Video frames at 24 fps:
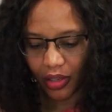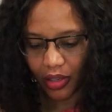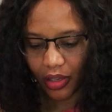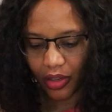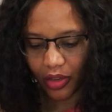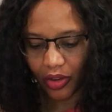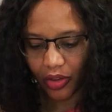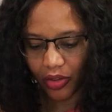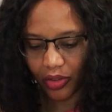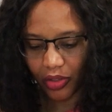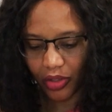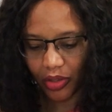
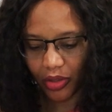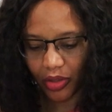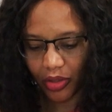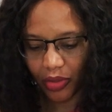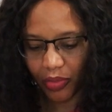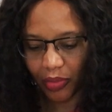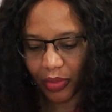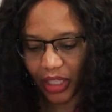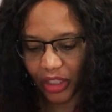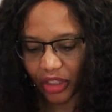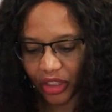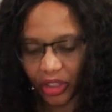you know, you
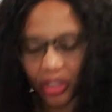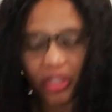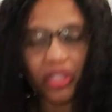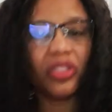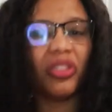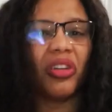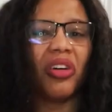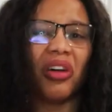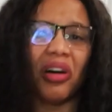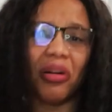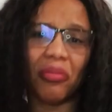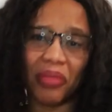know, measure, you
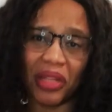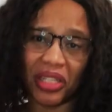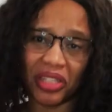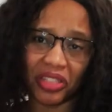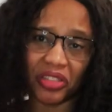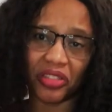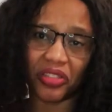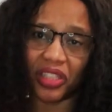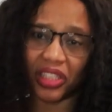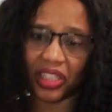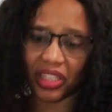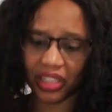know how
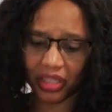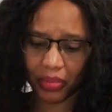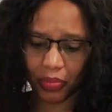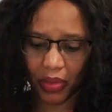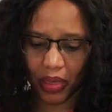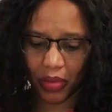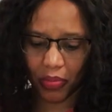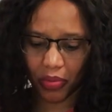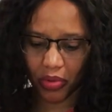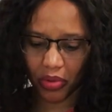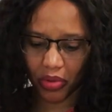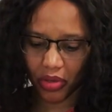measuring is,
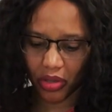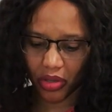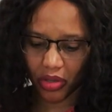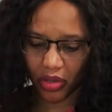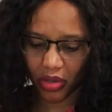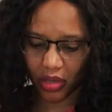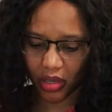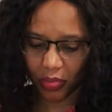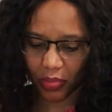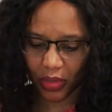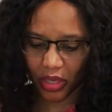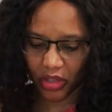people. You
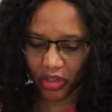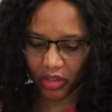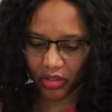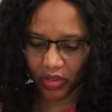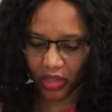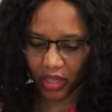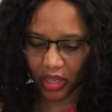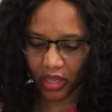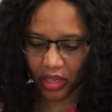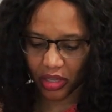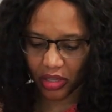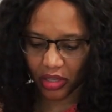know how
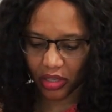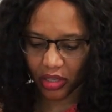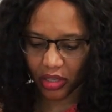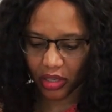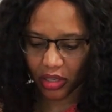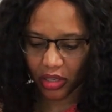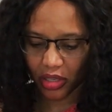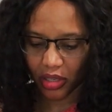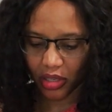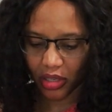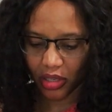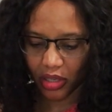measuring is.
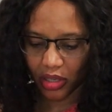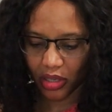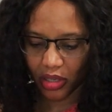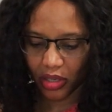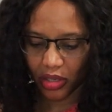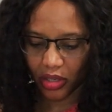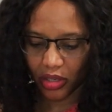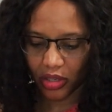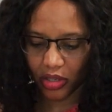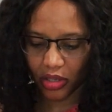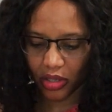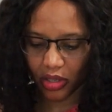
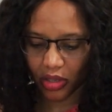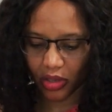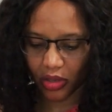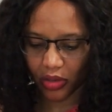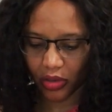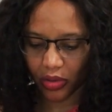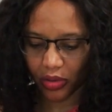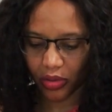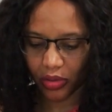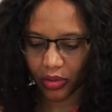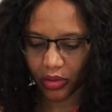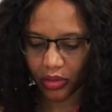So.